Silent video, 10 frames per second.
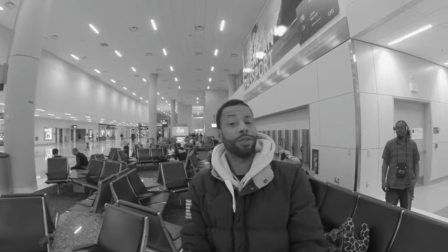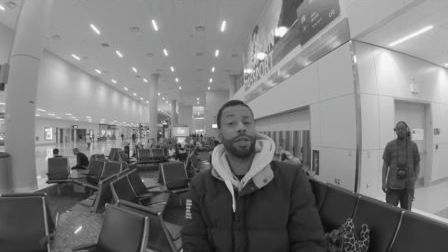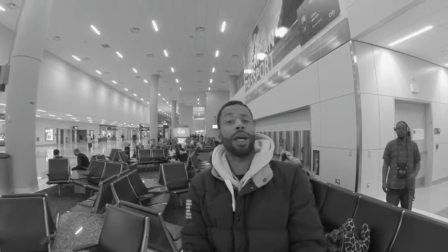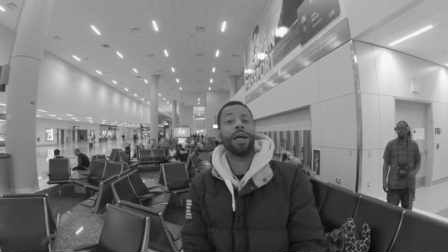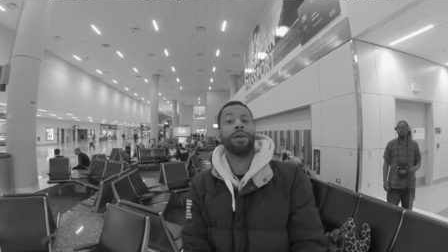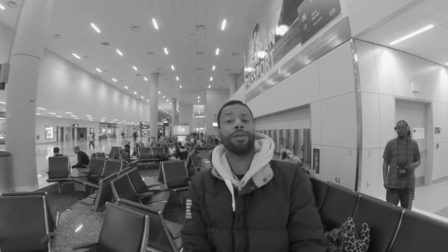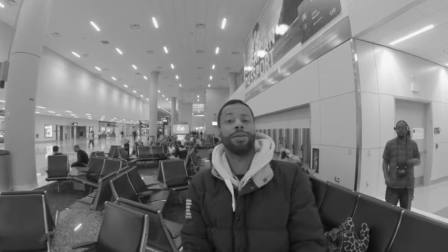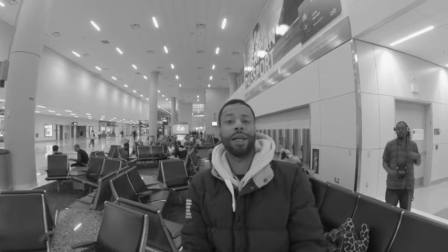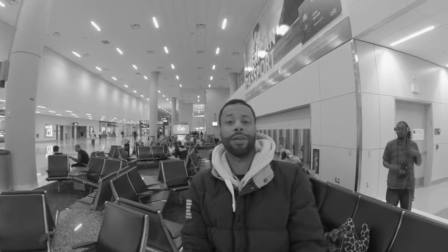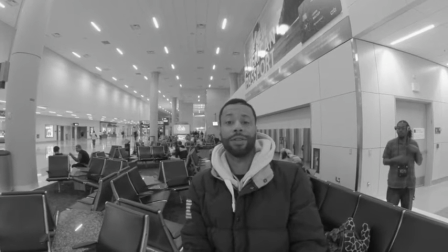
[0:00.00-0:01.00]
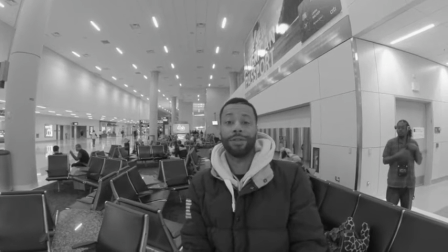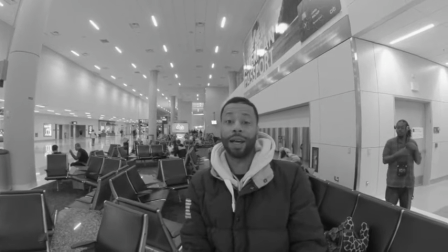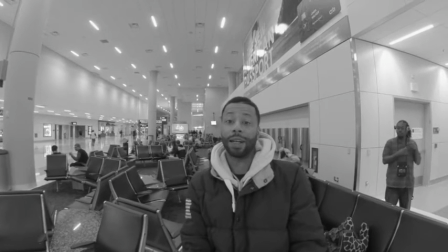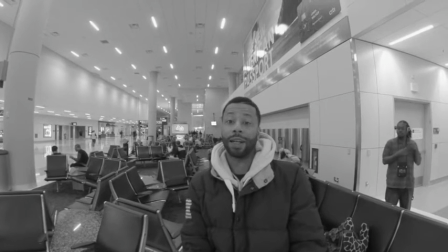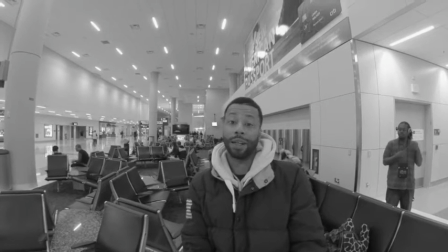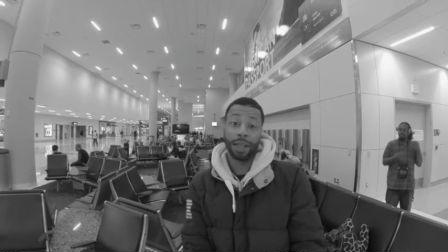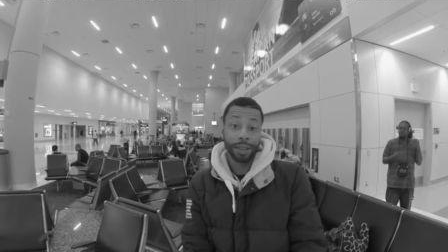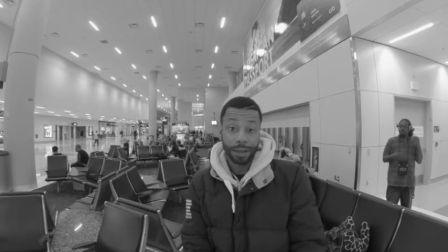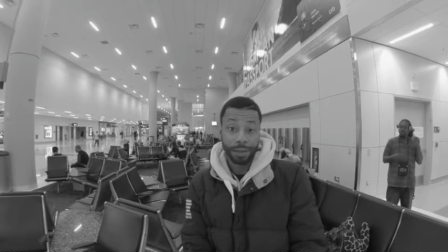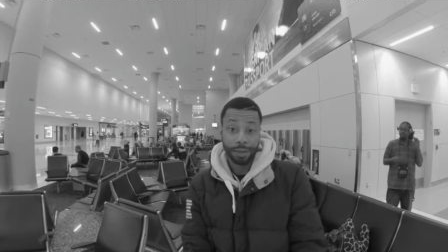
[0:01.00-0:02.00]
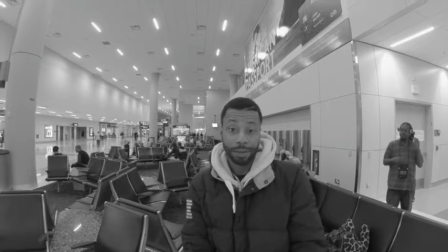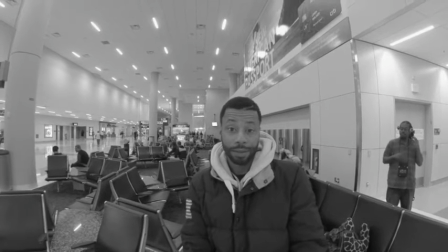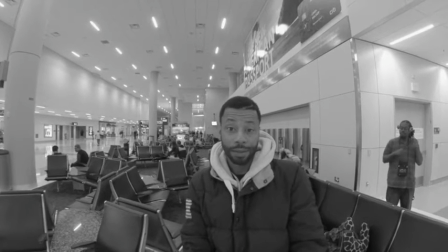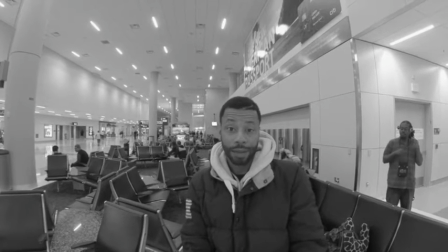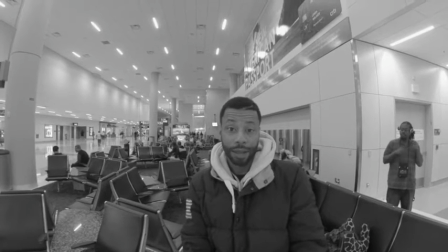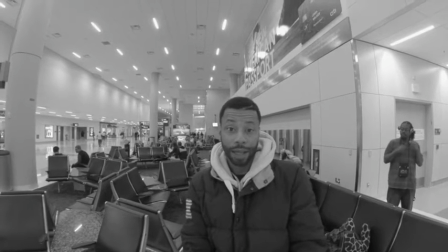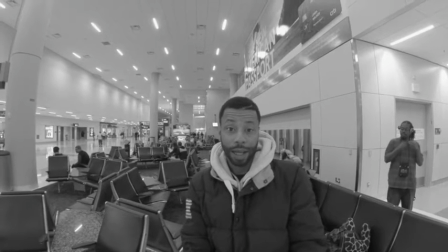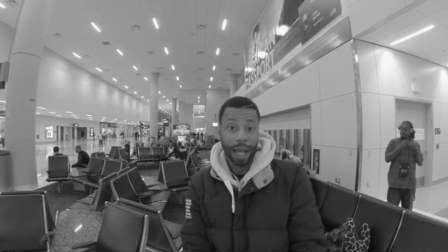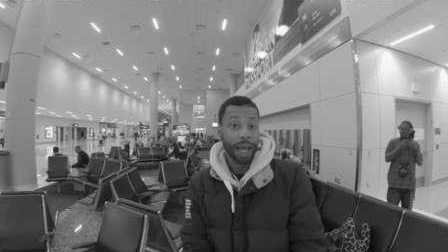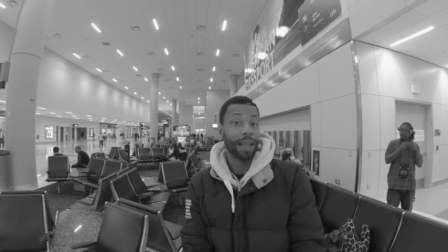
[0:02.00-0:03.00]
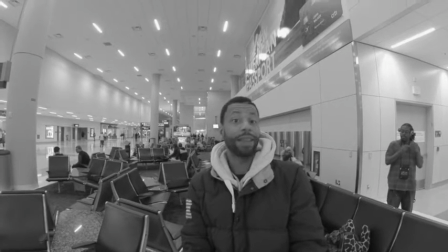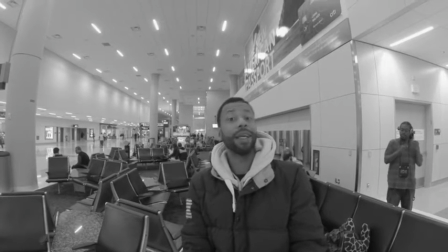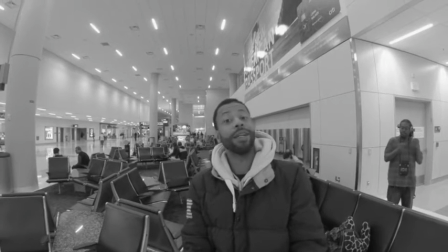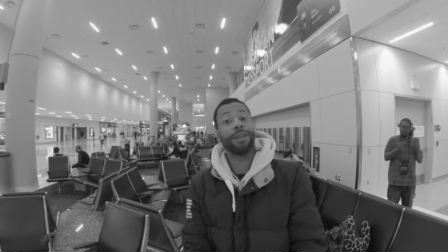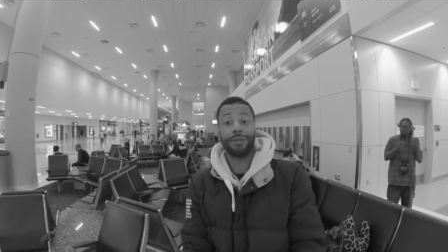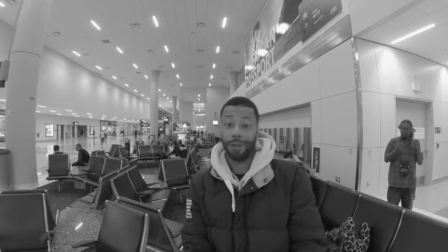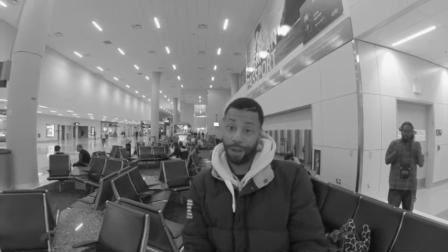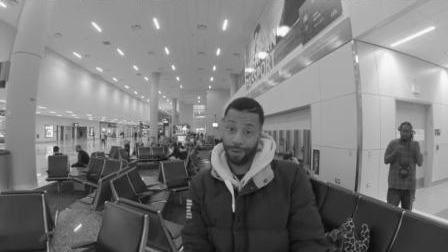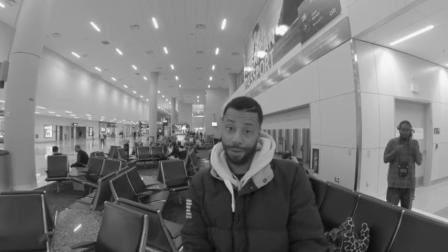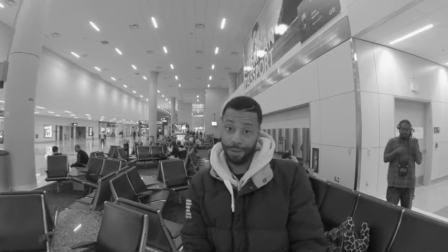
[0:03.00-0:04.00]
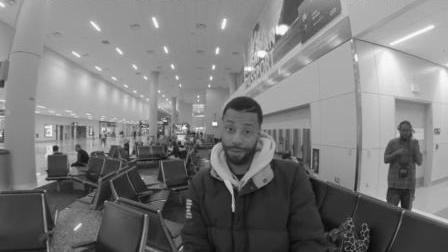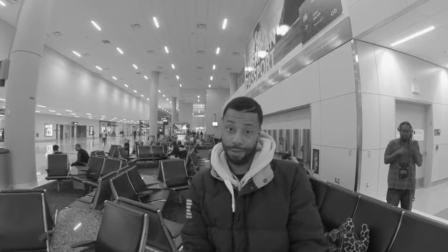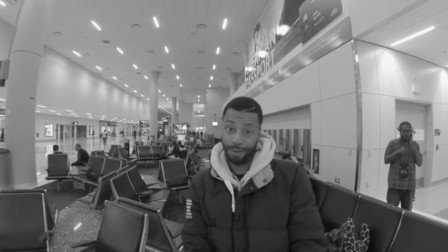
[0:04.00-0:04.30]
So now we have to fly to London and then to Frankfurt